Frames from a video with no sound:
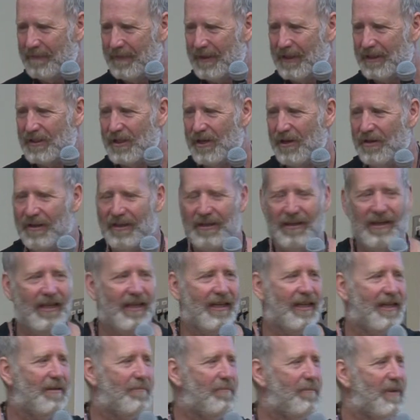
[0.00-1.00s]
so it,
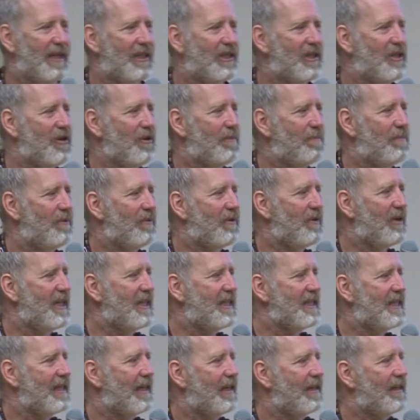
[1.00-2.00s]
it can be super
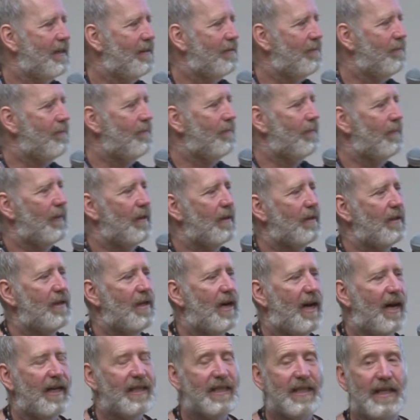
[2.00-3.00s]
easy
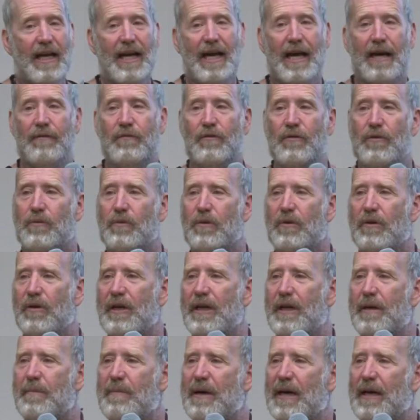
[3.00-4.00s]
not to have to
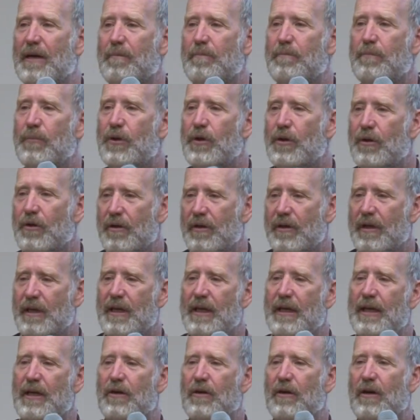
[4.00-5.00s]
worry about
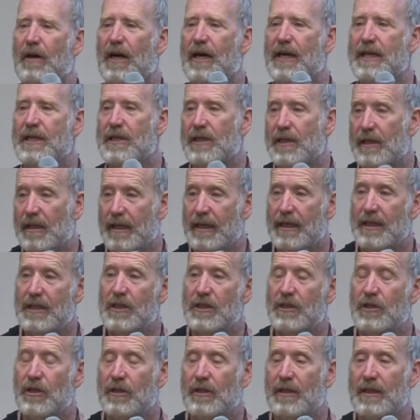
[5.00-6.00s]
purity or
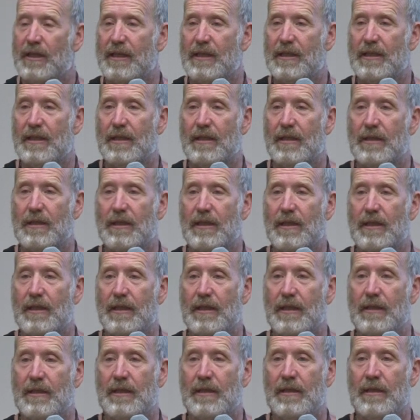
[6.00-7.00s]
isolation
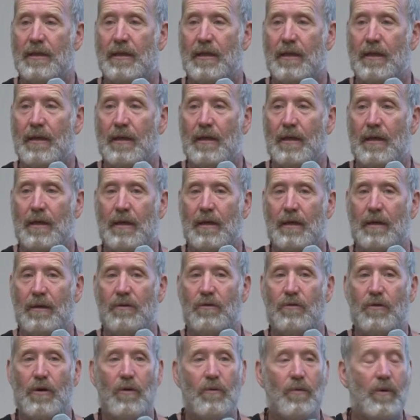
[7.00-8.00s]
distances.
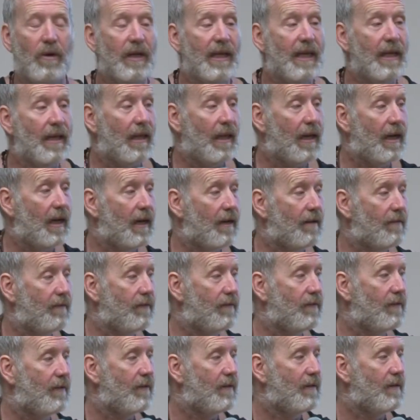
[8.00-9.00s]
Grow what you
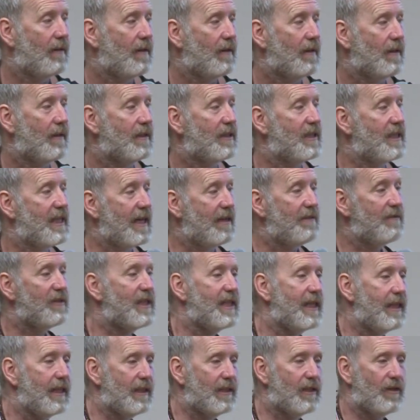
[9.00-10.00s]
love. Save
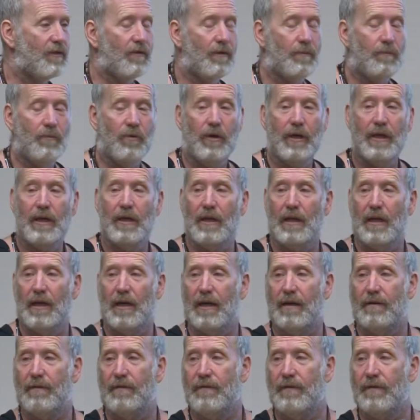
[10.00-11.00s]
seeds from what you
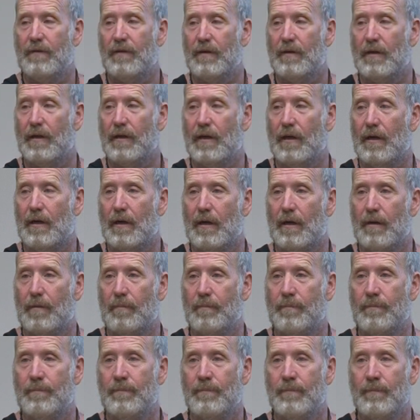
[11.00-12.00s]
love. Um,